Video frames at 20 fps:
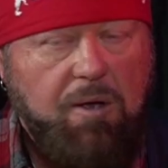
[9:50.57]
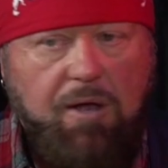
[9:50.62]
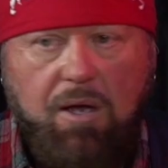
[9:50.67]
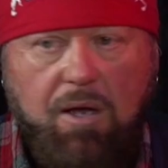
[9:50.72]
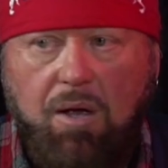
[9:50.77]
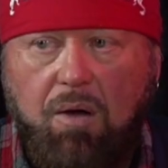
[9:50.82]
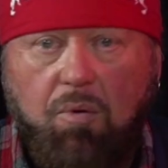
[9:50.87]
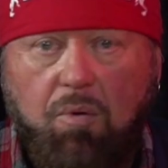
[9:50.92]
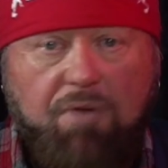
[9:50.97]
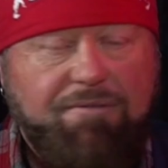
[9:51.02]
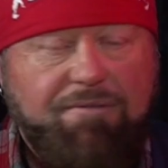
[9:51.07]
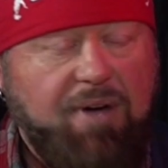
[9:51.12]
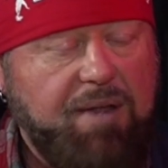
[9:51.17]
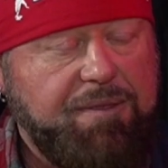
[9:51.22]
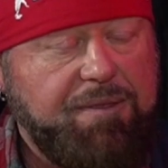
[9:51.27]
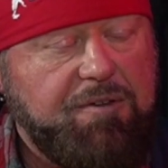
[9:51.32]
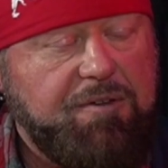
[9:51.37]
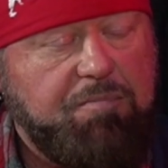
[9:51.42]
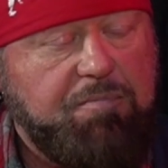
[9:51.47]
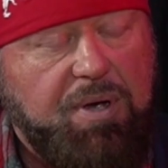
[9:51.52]
We fight
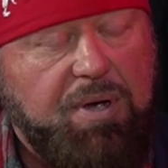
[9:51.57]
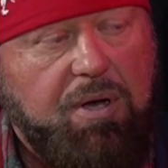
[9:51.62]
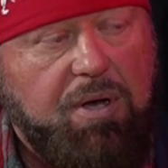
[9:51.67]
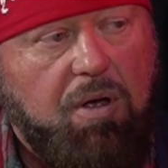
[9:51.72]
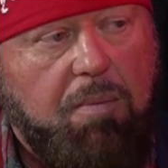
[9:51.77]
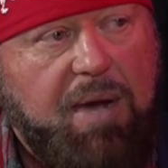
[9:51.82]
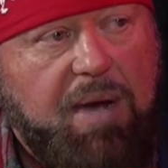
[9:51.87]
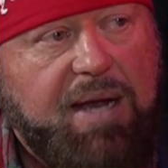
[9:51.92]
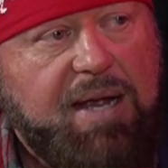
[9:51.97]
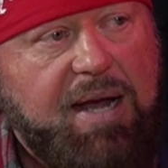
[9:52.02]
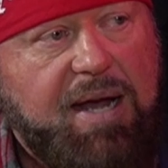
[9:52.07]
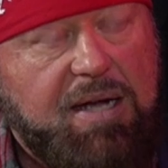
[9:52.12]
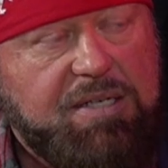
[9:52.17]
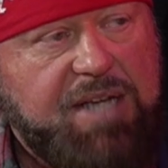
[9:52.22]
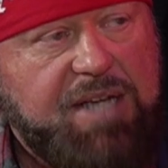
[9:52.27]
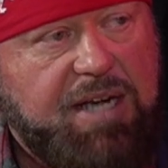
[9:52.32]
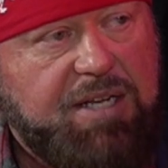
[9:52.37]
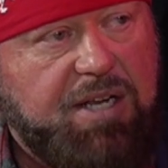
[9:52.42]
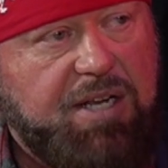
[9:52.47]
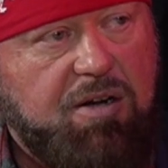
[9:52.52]
this bill by
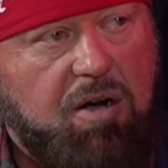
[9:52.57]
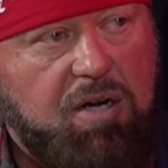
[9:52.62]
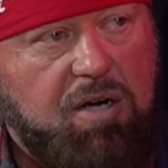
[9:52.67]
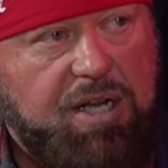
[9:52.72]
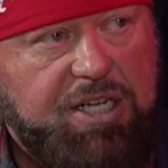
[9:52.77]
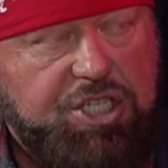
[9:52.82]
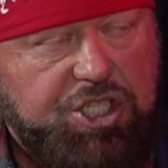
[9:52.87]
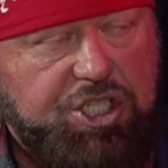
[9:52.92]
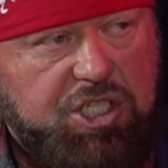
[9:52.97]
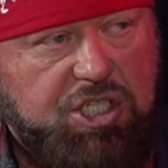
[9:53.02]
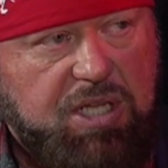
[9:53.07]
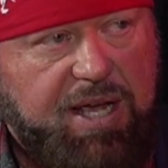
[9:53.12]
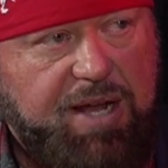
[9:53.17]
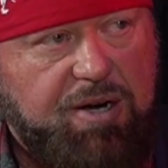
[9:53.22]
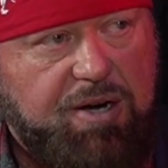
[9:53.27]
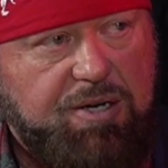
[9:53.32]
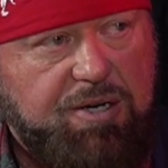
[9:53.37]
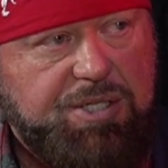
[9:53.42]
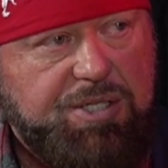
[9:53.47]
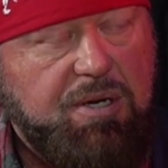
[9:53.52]
contacting our
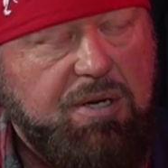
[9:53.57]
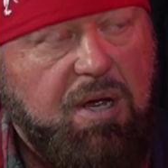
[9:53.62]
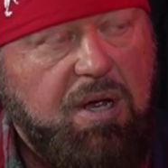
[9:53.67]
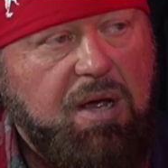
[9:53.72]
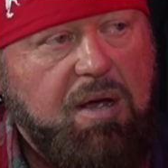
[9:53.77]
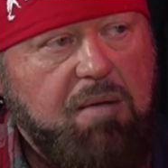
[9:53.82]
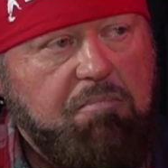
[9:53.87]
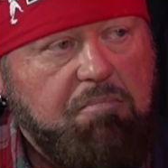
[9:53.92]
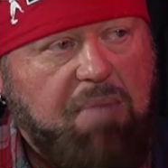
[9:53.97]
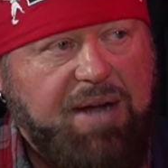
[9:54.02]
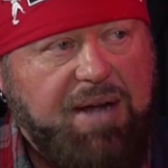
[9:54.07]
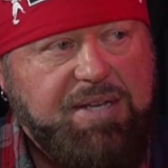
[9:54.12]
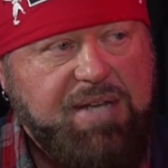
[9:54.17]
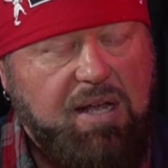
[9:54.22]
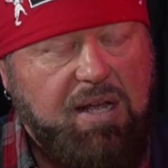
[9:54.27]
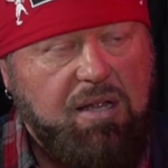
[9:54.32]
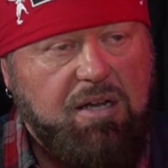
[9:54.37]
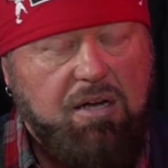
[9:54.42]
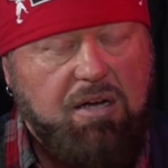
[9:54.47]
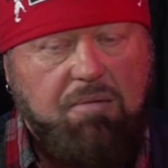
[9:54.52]
legislators, by
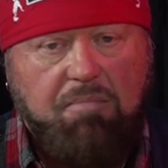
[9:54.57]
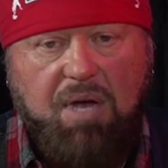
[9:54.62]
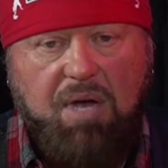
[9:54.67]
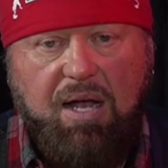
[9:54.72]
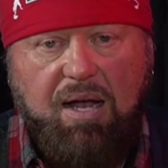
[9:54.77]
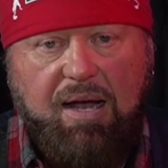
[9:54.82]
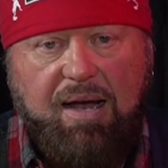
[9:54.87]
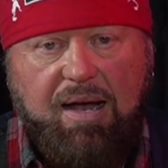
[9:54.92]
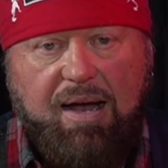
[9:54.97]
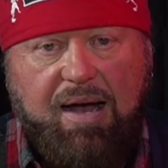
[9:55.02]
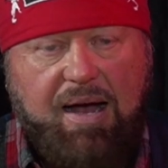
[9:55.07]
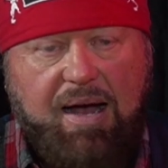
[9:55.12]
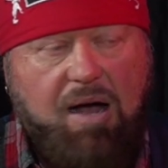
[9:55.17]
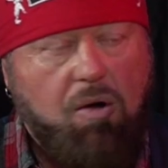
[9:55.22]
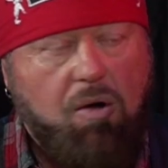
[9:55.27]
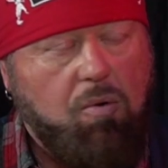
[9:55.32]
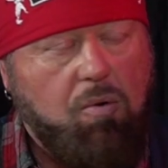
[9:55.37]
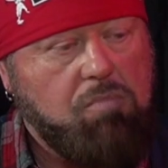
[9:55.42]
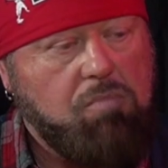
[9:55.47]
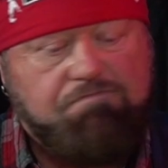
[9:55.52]
telling them
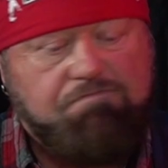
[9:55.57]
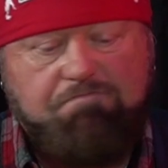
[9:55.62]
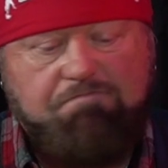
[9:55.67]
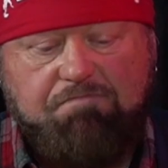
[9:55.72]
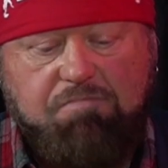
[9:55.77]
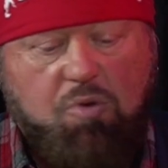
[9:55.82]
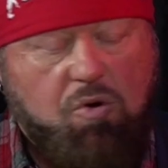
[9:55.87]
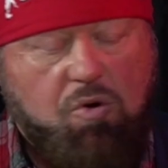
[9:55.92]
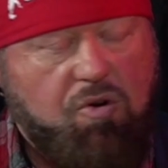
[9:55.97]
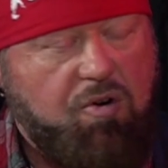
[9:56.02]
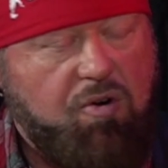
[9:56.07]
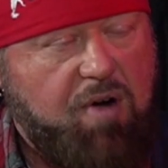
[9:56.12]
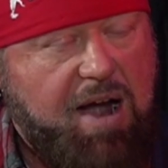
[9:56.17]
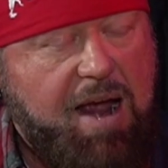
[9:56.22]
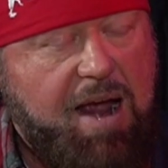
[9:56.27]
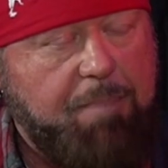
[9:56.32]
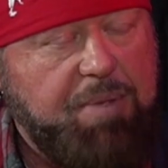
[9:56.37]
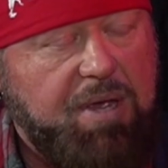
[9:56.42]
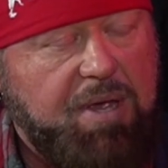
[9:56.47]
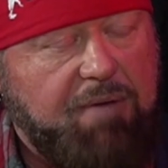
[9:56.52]
how
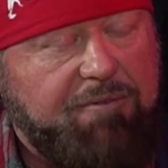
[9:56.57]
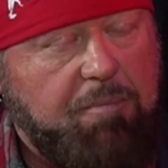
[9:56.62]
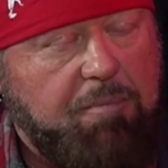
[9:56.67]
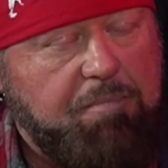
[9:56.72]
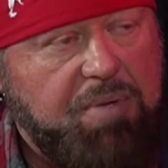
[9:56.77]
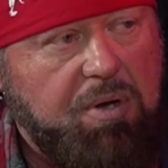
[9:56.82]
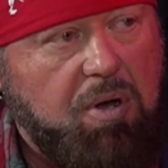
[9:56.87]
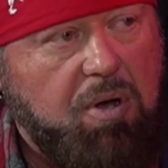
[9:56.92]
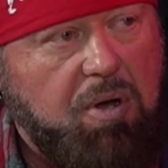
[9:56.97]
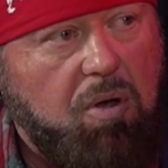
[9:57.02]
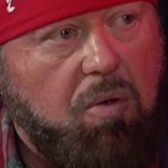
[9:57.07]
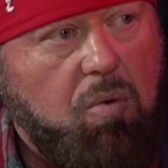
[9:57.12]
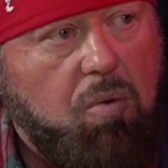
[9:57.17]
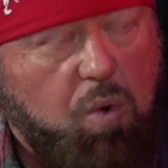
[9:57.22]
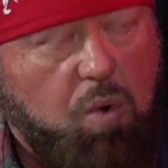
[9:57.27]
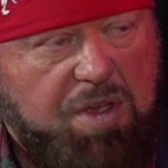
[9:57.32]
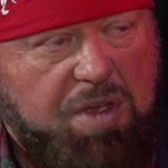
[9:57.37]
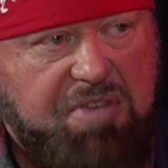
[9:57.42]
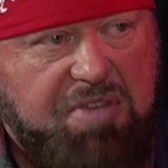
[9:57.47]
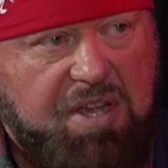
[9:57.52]
crappy of a bill
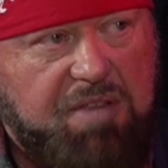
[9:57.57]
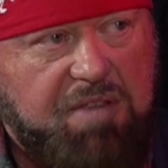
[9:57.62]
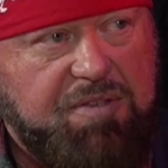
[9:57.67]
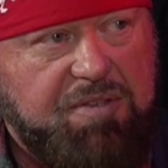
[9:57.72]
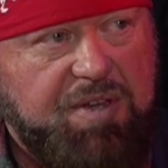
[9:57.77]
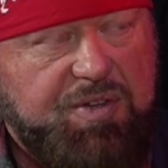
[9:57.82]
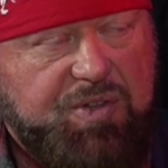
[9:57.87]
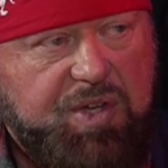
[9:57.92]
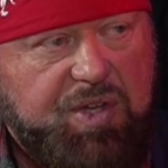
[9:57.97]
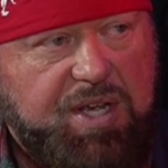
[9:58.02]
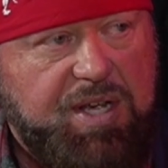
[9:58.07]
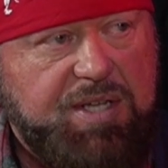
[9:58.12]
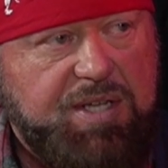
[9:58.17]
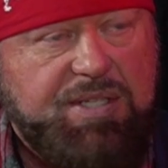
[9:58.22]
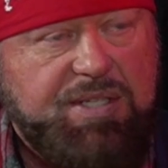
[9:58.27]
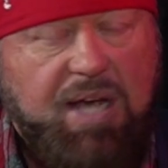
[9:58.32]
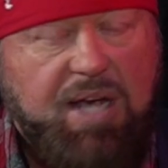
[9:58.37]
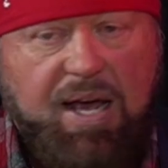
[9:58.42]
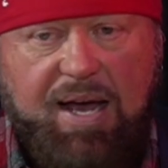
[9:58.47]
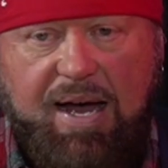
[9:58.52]
we think this
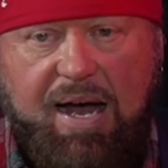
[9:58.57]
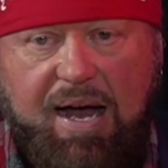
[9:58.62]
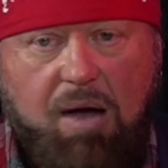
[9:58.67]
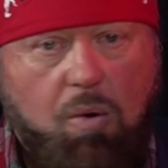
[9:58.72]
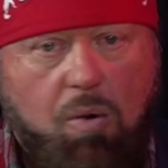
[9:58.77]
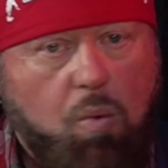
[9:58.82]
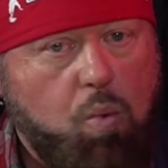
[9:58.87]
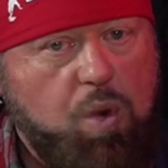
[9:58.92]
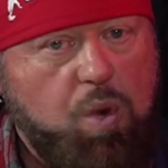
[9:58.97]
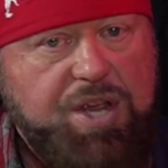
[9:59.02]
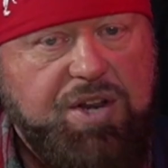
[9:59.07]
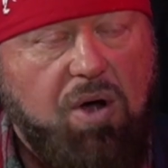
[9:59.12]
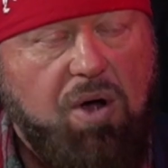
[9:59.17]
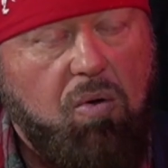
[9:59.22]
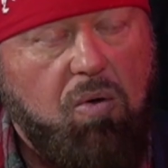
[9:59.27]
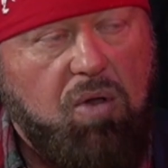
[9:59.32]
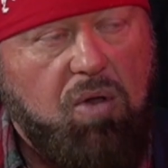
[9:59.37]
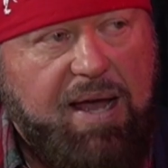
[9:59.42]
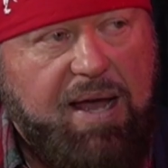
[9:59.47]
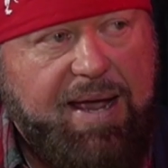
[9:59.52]
is, how we
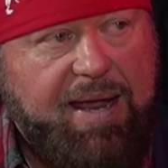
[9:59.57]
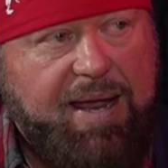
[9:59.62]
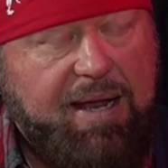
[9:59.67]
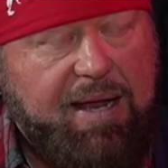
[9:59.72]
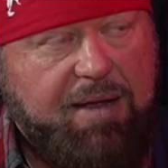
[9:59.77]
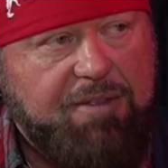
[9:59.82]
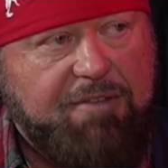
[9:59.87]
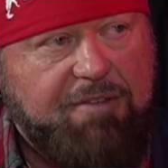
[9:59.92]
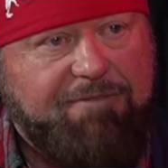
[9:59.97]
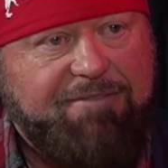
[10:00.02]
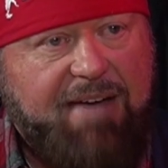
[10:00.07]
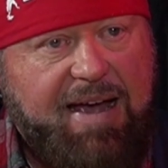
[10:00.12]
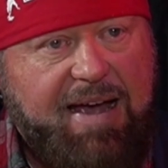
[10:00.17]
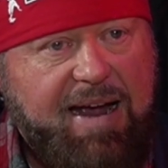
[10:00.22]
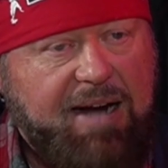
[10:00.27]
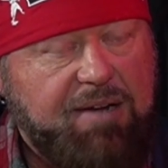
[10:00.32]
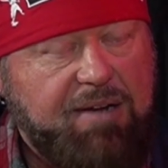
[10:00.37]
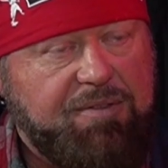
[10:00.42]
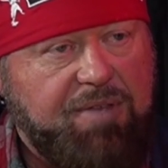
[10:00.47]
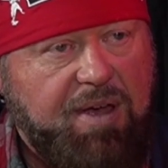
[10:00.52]
don't like the
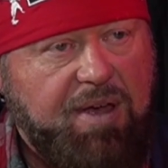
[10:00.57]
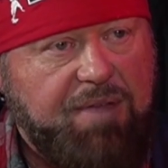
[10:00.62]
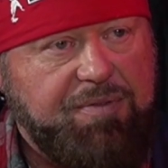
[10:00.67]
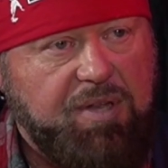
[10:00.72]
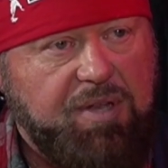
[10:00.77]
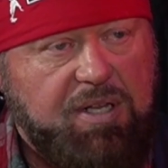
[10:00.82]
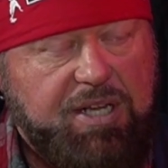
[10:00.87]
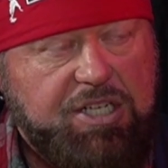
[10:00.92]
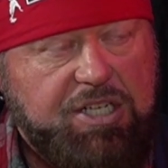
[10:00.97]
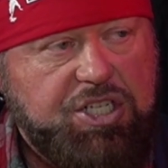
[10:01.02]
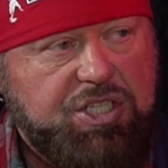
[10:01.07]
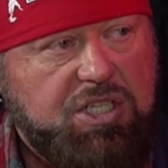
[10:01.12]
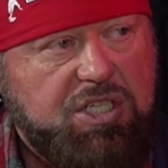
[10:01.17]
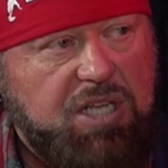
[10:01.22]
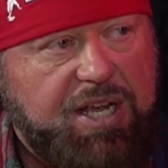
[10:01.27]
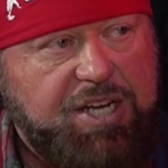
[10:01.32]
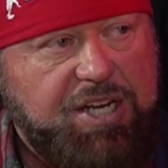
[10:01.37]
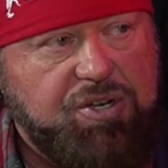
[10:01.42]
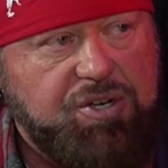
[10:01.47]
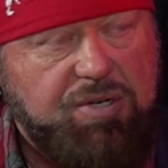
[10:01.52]
fact that the
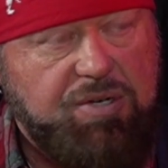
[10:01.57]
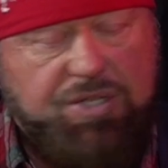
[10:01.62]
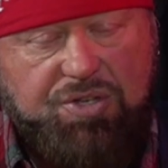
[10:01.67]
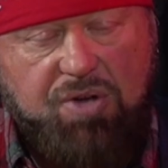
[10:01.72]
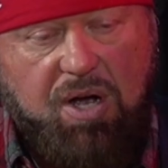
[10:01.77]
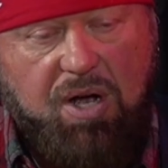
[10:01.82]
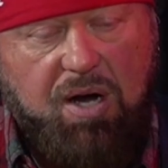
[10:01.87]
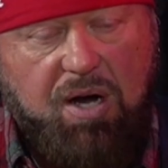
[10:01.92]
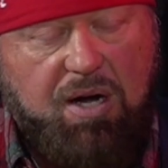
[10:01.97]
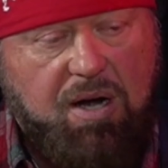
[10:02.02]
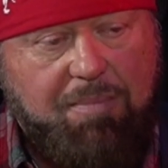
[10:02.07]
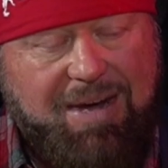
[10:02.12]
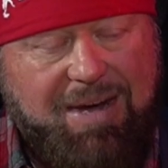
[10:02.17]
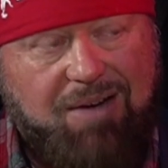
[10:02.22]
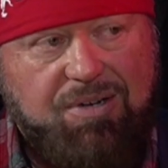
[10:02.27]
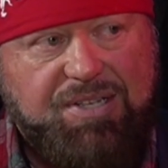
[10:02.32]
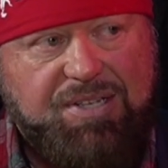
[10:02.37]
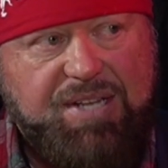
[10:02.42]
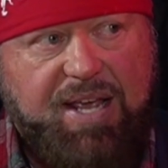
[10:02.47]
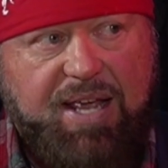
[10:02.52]
legislature is talking
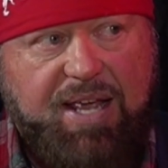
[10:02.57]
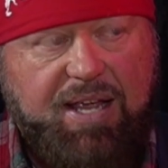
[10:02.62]
about taking